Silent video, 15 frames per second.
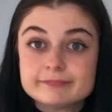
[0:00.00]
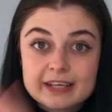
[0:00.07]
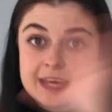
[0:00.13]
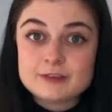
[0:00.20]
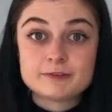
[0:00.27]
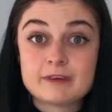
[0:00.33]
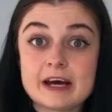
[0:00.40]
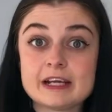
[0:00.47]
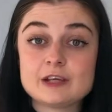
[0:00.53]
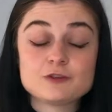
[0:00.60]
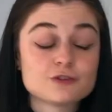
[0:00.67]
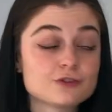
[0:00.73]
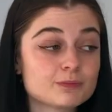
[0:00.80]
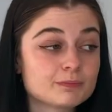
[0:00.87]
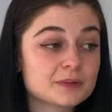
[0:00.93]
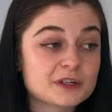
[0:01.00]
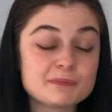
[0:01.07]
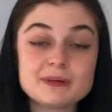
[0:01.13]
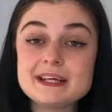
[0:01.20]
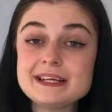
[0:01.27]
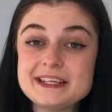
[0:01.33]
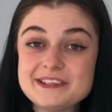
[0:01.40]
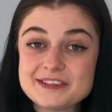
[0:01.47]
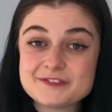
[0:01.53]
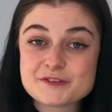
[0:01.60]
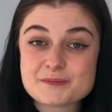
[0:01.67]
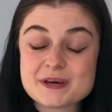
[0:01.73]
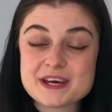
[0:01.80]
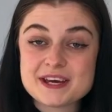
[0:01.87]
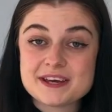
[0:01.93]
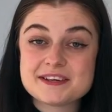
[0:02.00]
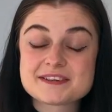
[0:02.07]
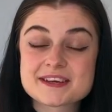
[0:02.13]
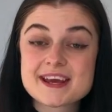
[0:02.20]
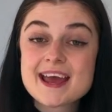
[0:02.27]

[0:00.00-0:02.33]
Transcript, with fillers: It's vanished, completely disappeared,